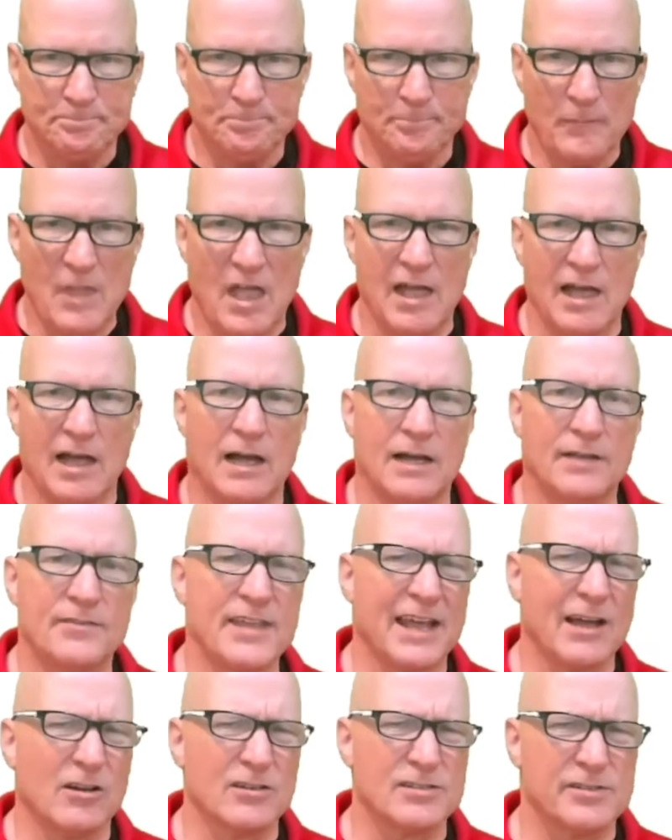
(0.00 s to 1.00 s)
Uh,
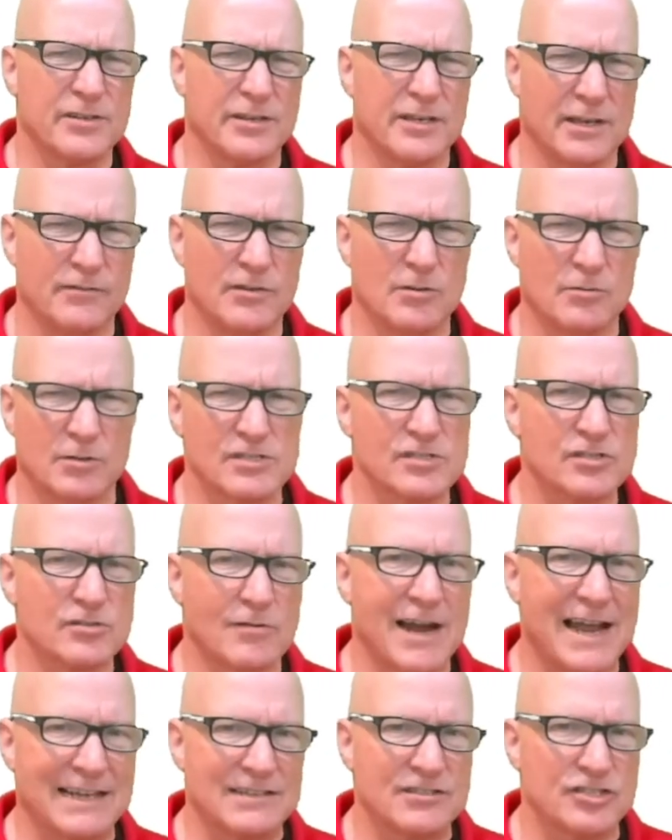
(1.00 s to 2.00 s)
they also give you a
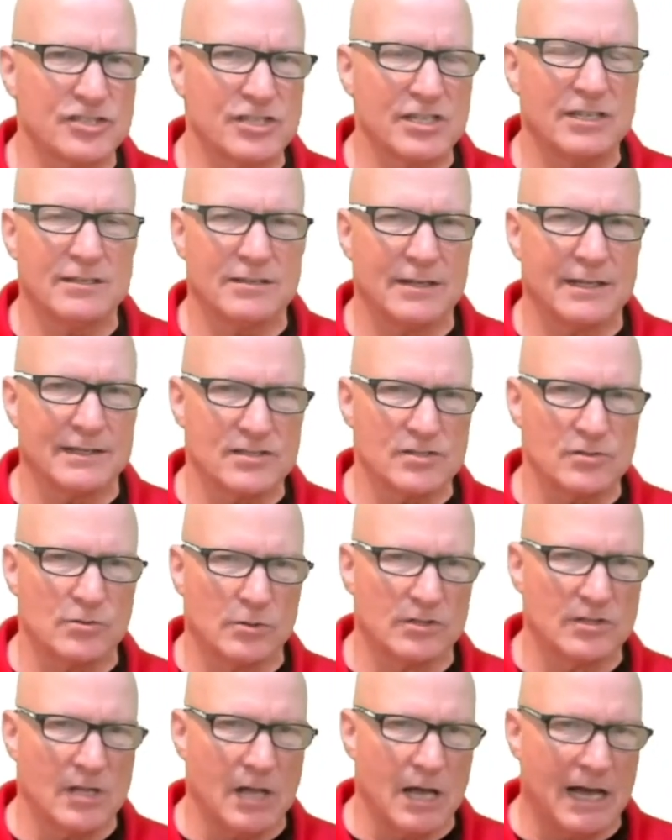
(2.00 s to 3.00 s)
scratch sheet that's
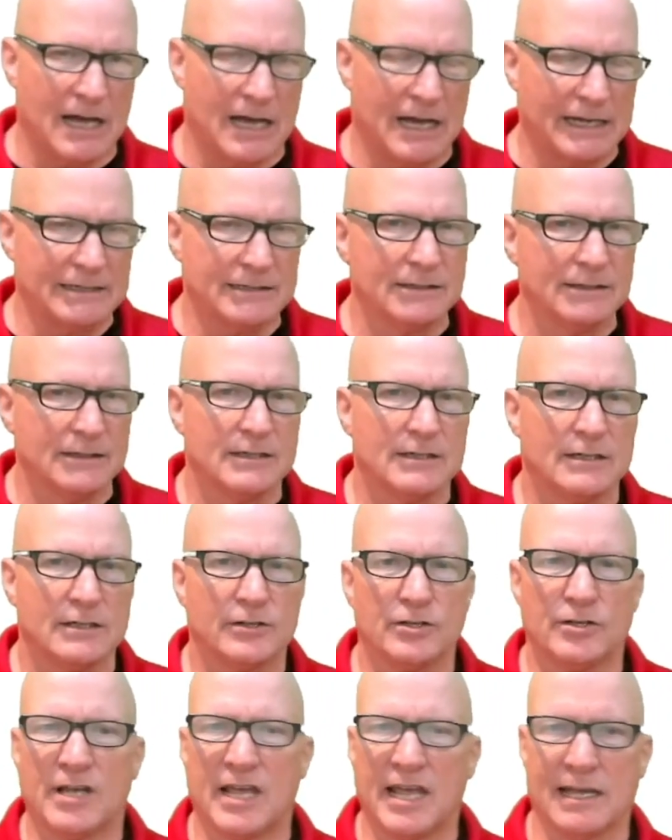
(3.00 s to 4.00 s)
online.
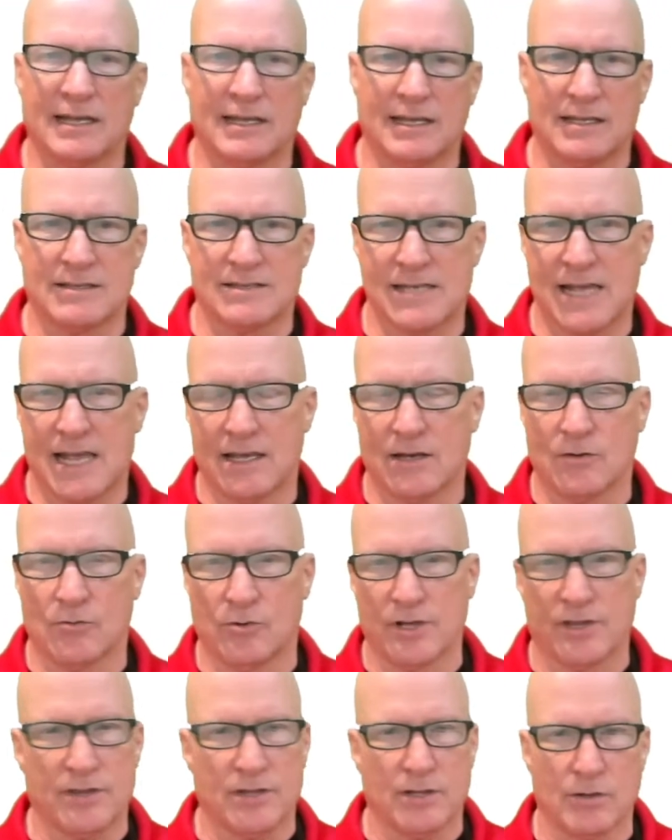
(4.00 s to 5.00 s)
You can't take it
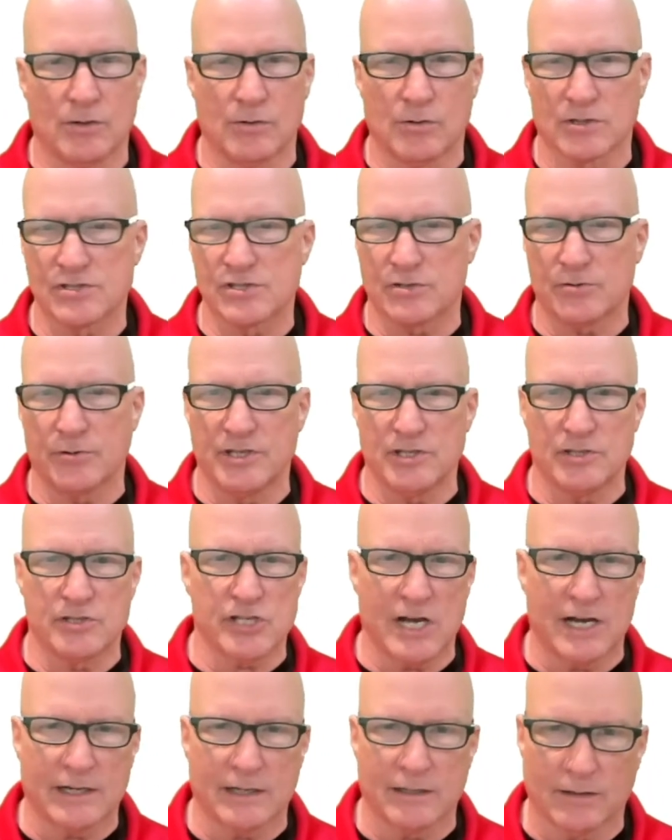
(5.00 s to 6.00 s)
with you or
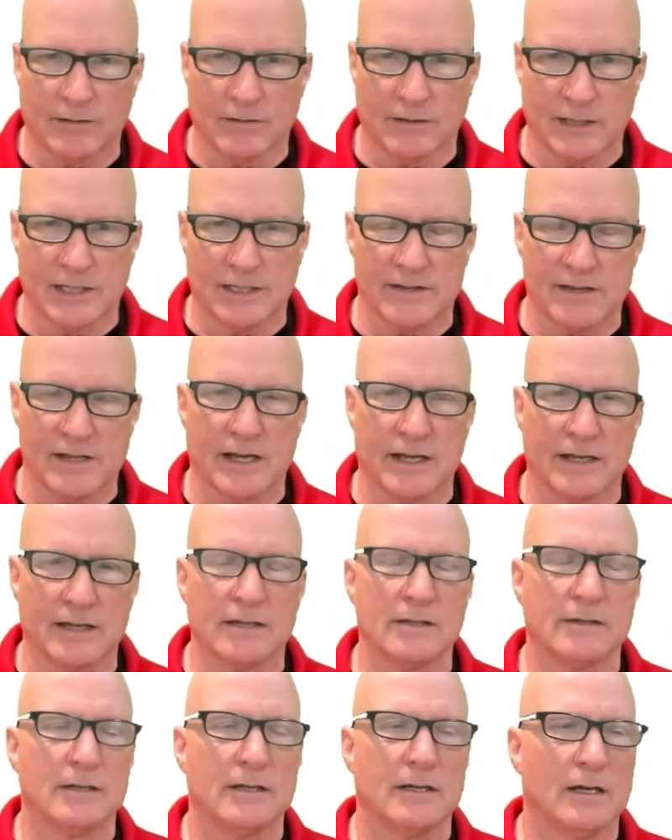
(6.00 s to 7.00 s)
screenshot it or anything,
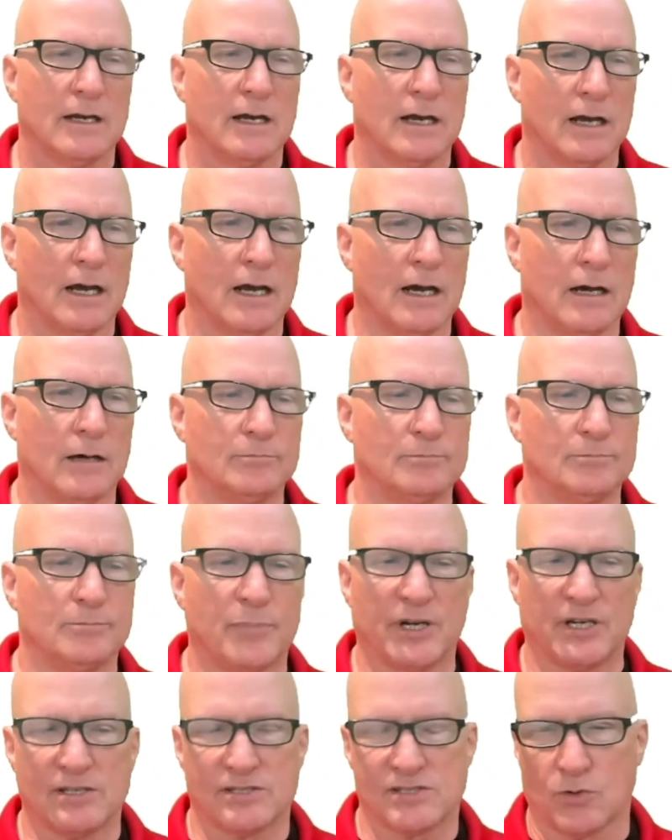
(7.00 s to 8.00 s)
um,
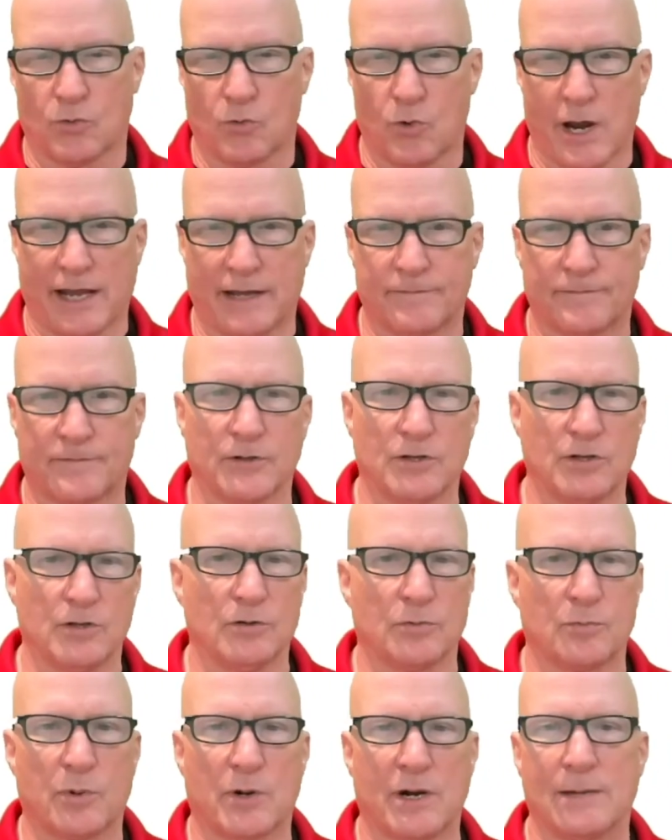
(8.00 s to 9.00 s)
but it's a way for you
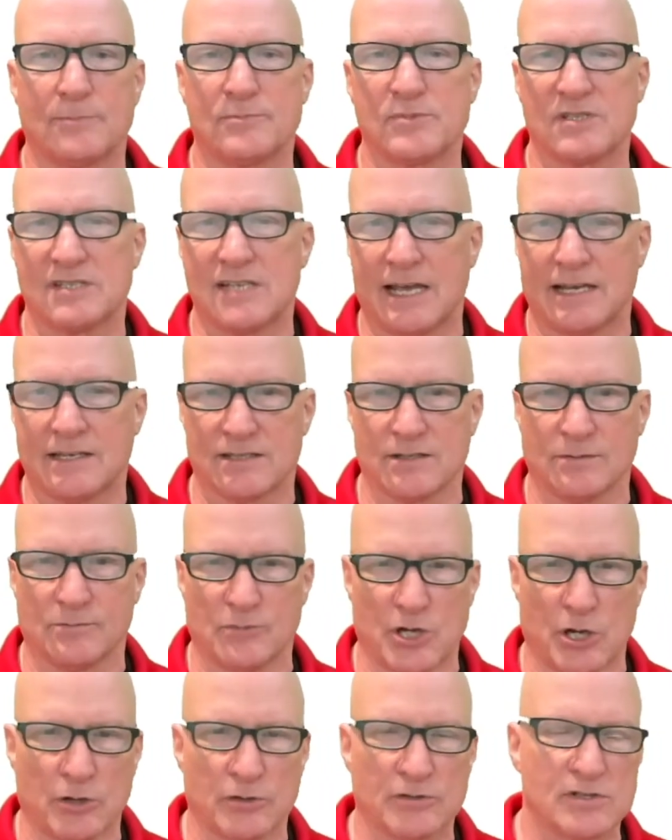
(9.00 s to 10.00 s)
to perhaps take some
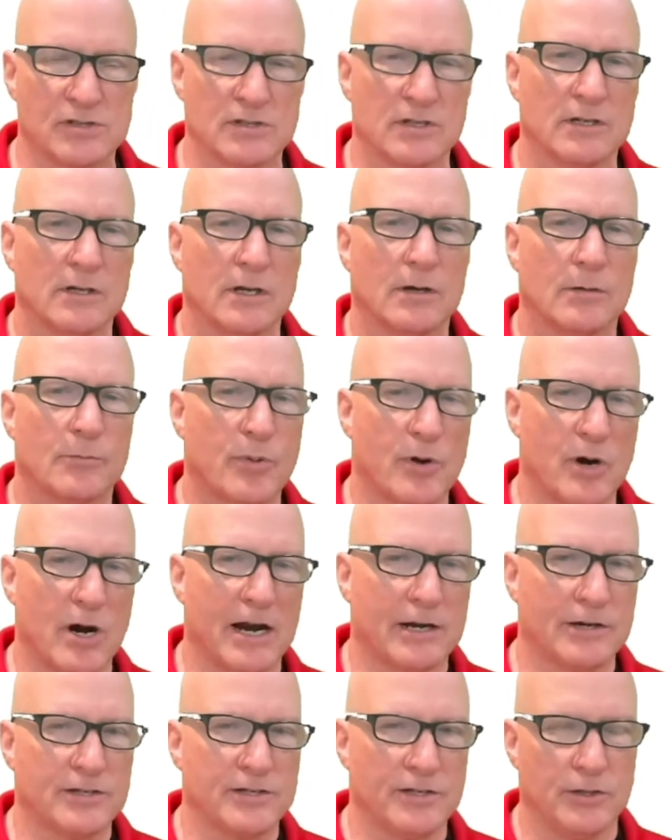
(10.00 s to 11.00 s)
notes
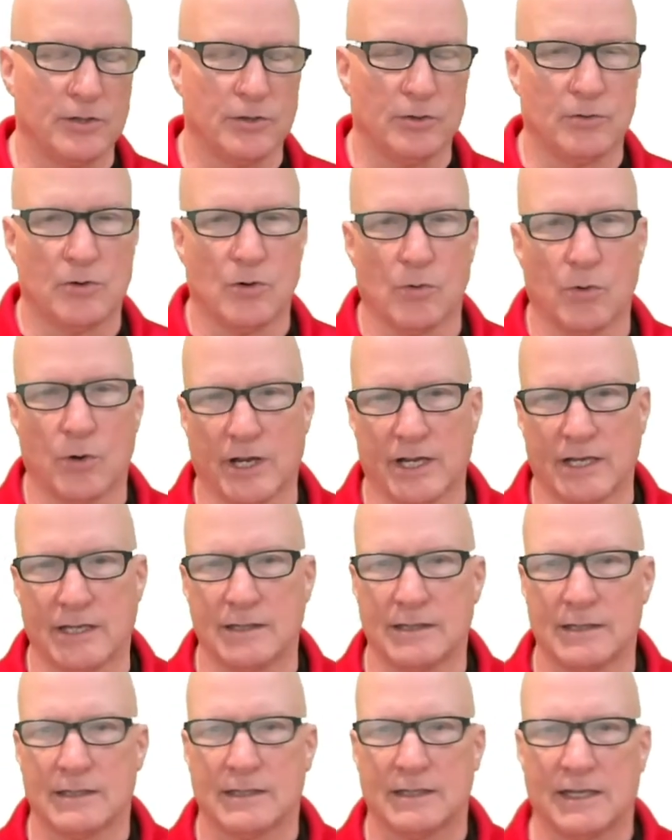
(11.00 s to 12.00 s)
prior to you going
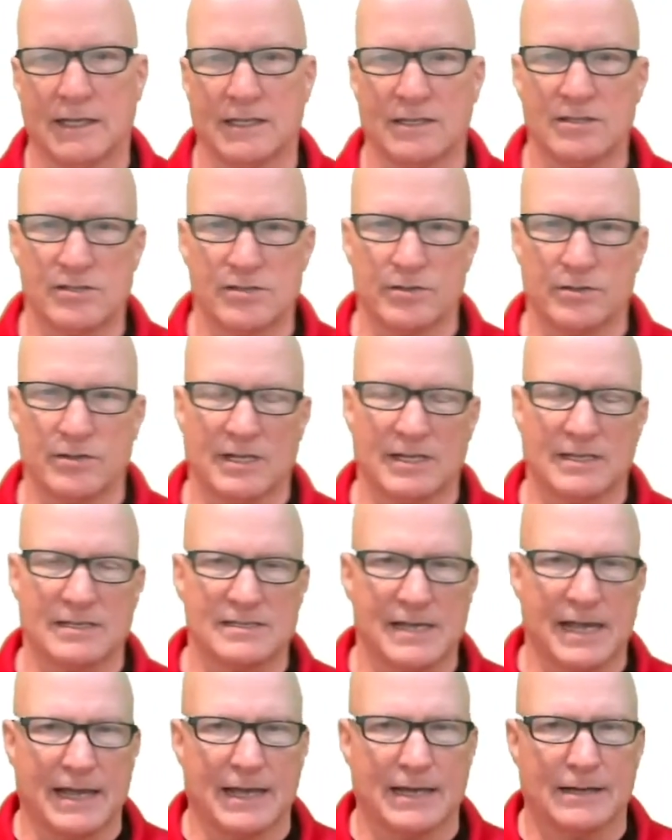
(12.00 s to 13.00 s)
into the exam.